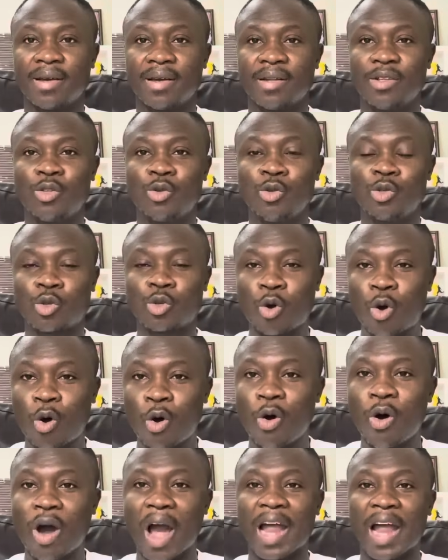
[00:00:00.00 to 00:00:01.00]
to
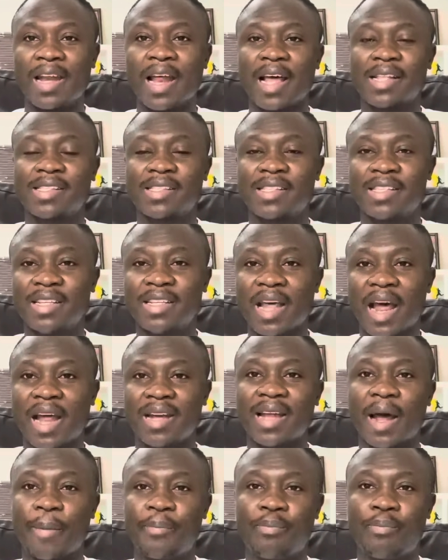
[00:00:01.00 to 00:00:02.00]
score at
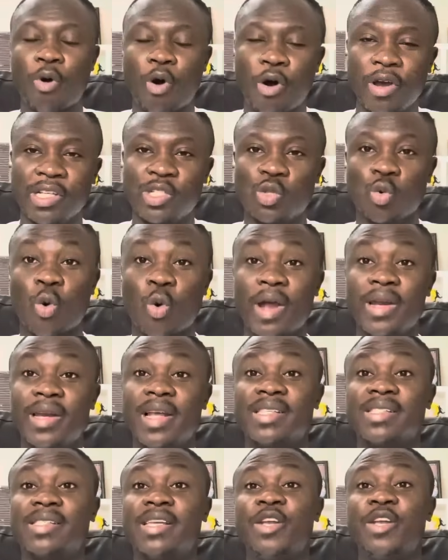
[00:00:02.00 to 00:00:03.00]
that point when the
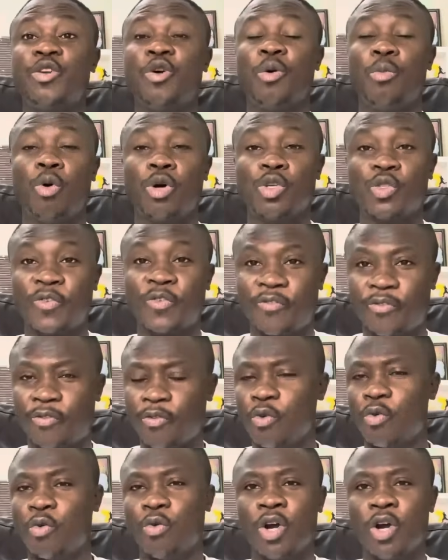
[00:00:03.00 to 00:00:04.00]
stadium was
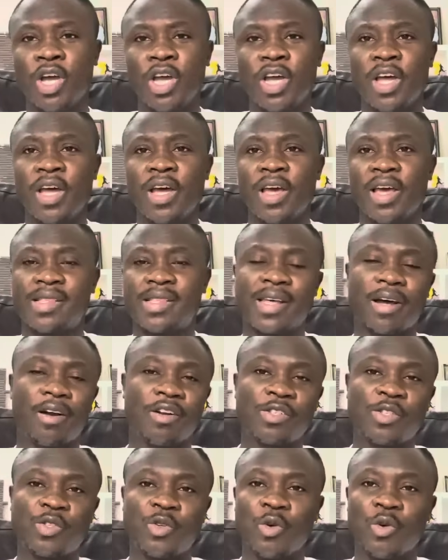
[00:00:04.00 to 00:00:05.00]
full. It
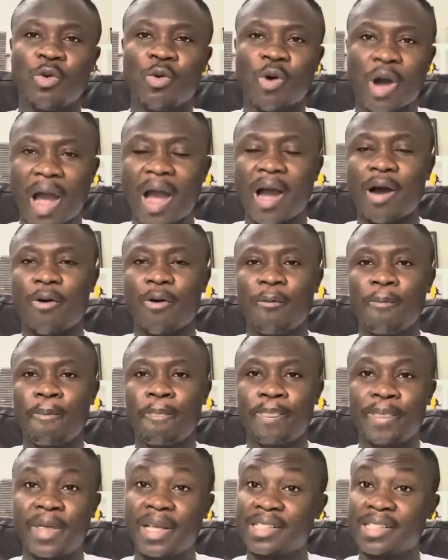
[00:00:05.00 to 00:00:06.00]
tells you how
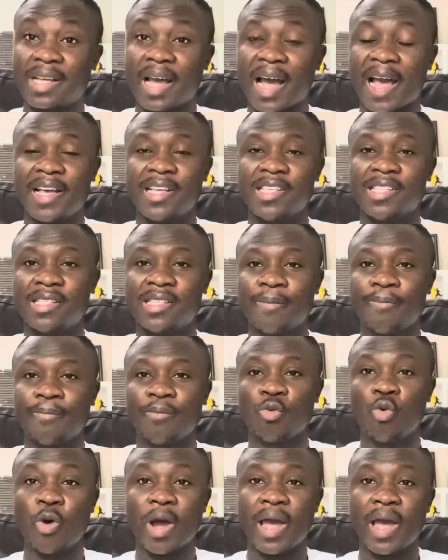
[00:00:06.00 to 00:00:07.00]
these guys
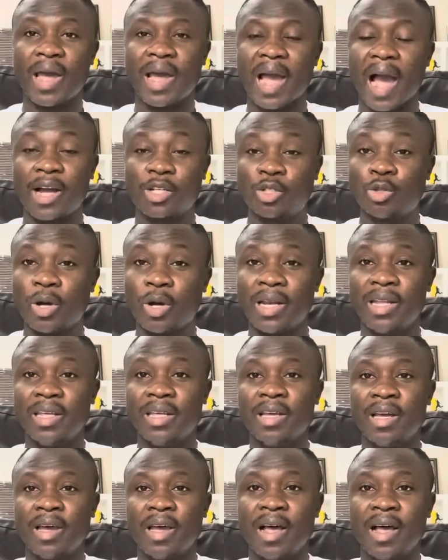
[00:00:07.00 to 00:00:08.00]
were actually
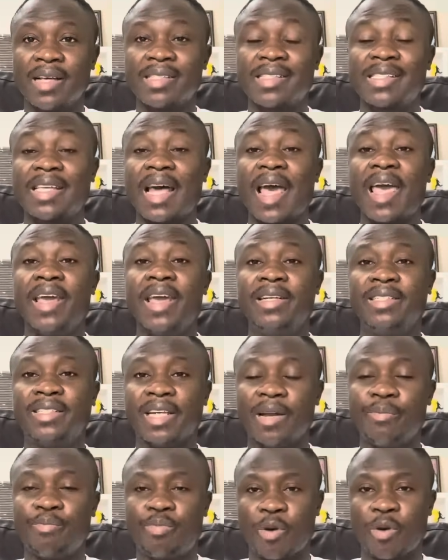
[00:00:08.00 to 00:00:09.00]
aside
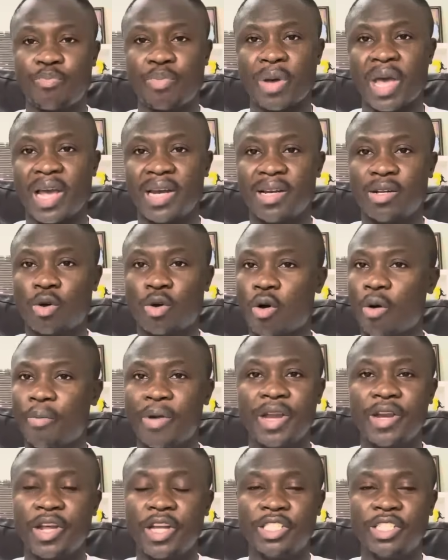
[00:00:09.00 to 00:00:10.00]
and prepared.
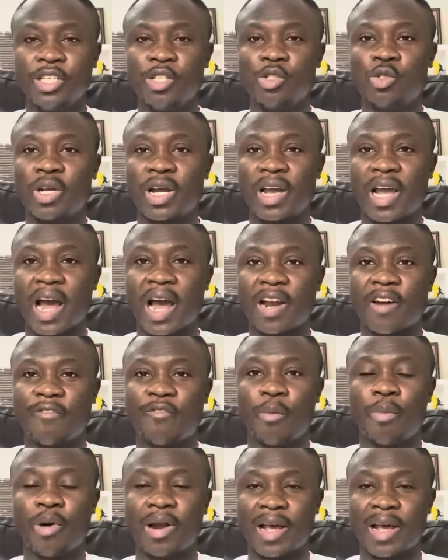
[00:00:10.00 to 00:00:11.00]
Commendations to the Ghana
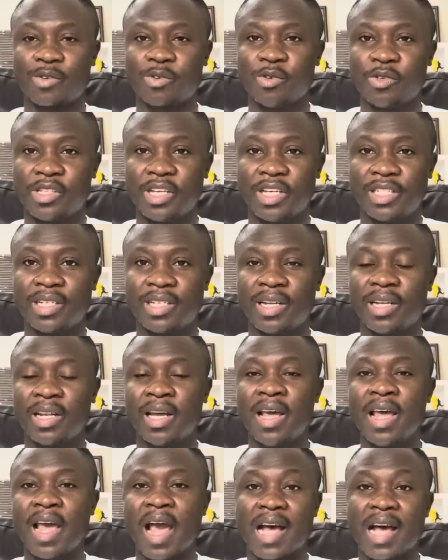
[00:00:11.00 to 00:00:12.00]
Football Association,
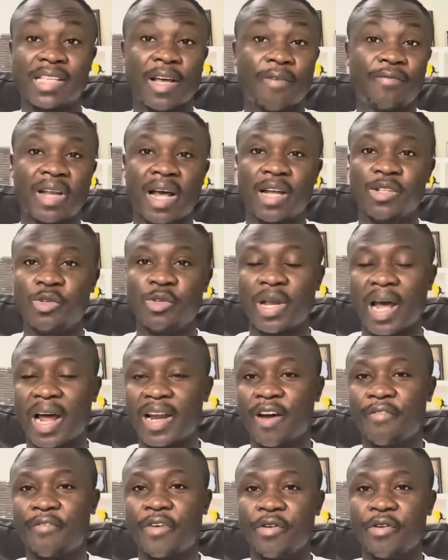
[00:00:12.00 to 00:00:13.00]
as I've done to the
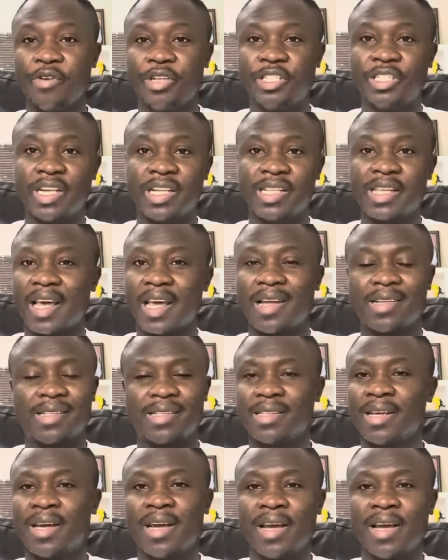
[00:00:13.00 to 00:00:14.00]
other federation
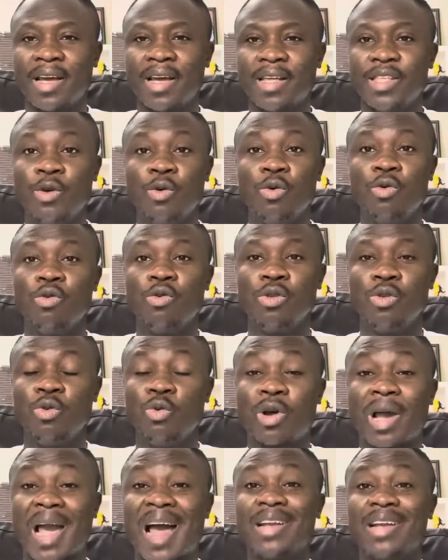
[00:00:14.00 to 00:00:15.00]
heads.
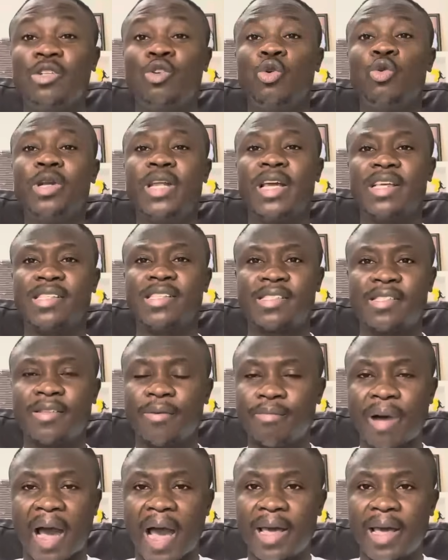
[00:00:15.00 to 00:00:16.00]
You can't do this
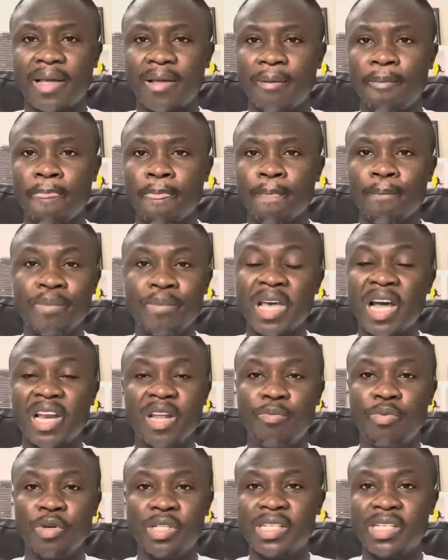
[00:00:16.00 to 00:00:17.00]
by merely
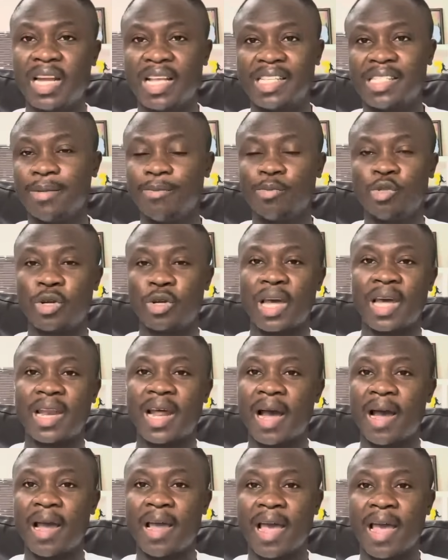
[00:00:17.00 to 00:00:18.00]
putting a team
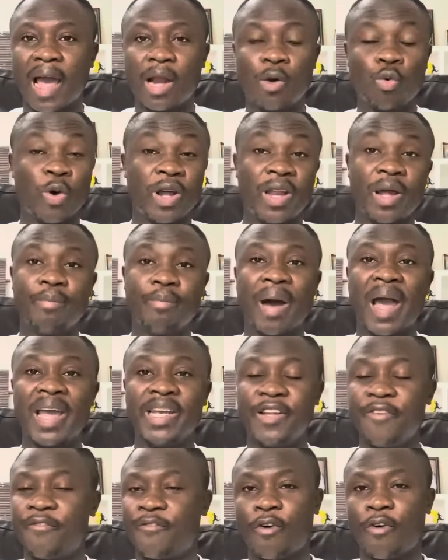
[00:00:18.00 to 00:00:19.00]
together and winning by
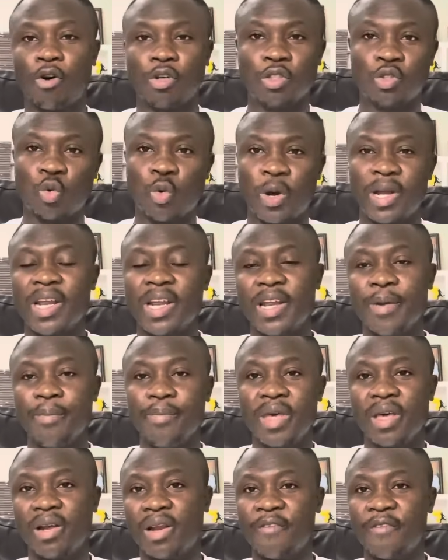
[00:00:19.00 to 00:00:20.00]
default, winning in
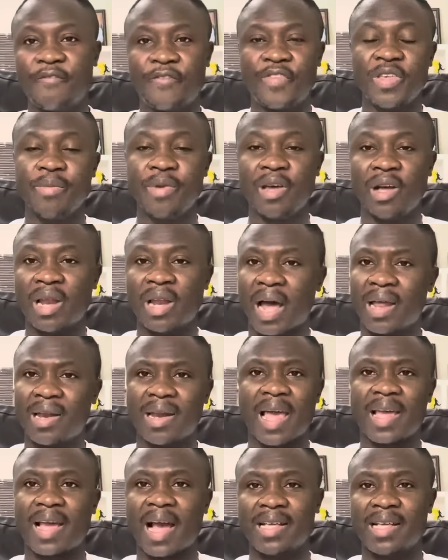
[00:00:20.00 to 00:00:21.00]
male and female.
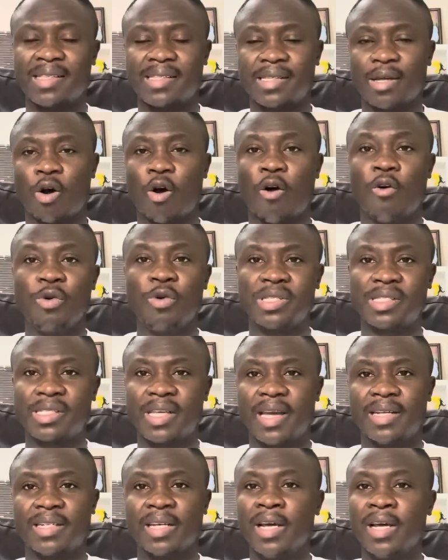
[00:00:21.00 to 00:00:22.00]
Like I always
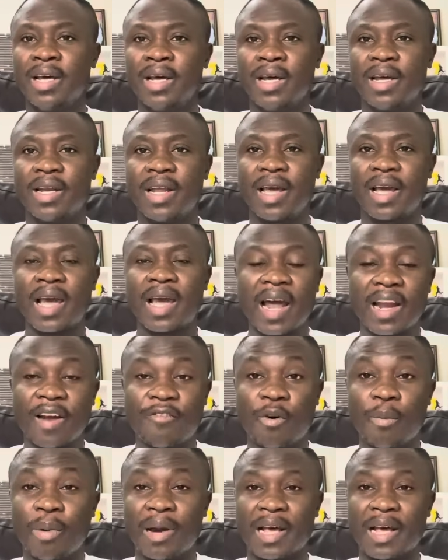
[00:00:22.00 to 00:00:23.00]
said, the Ghana
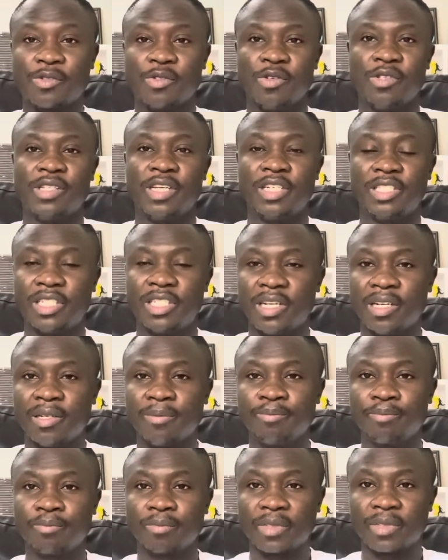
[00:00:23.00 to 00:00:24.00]
Football Association
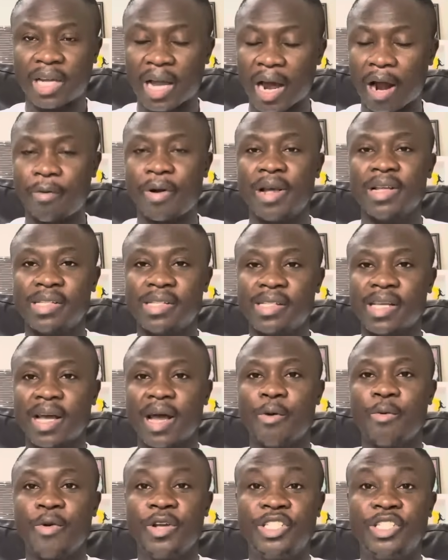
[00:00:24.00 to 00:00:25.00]
current
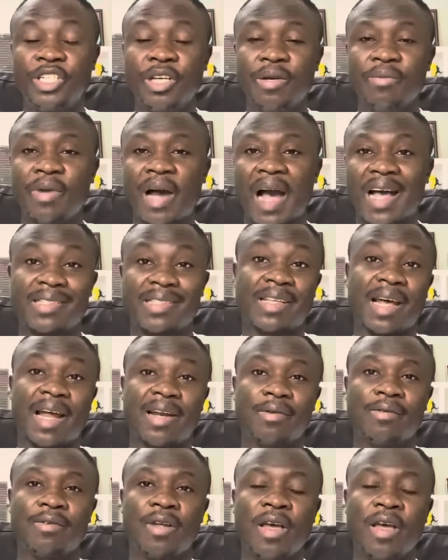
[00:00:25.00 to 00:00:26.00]
regime has
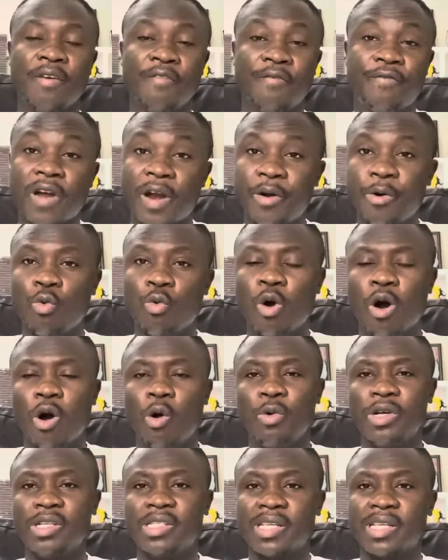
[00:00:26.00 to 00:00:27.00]
done very well
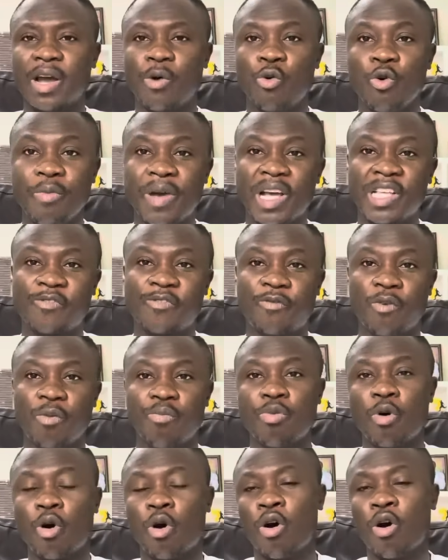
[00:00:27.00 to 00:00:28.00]
with women's
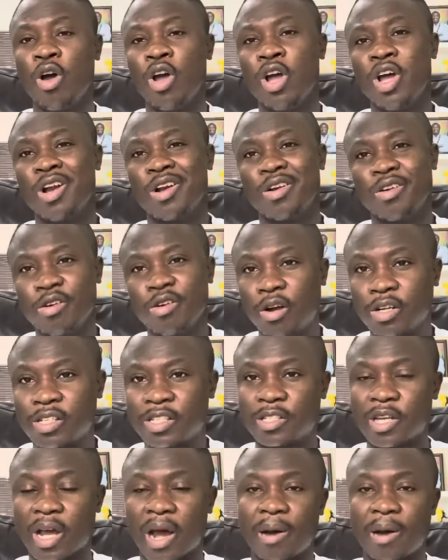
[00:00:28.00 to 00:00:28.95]
football, not